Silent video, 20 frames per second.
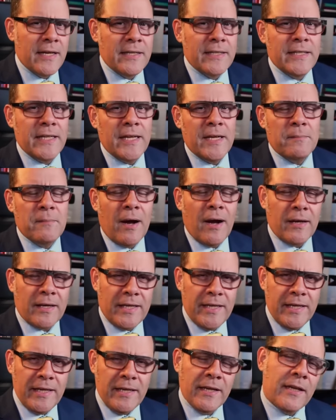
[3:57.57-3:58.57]
the
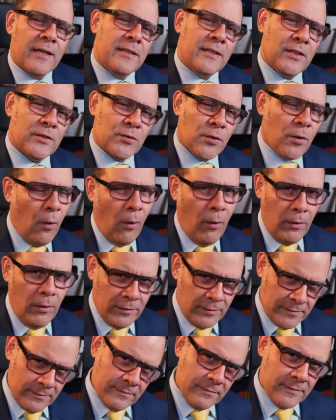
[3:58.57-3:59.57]
Marquis de
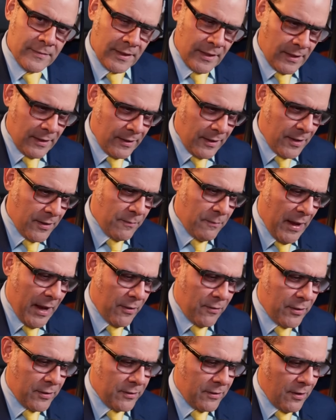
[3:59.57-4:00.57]
Troll, a
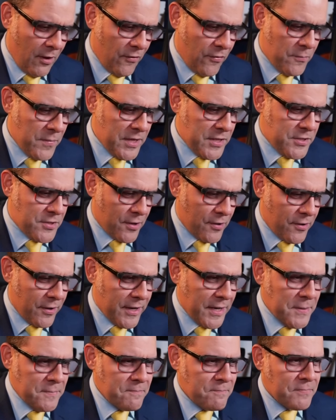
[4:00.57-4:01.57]
Baron of
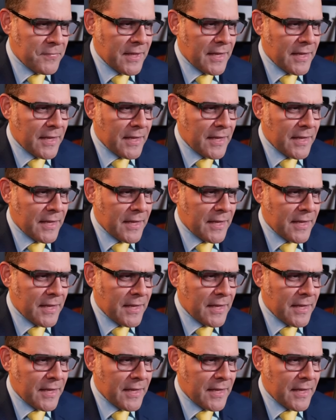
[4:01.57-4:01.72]
Midjourney.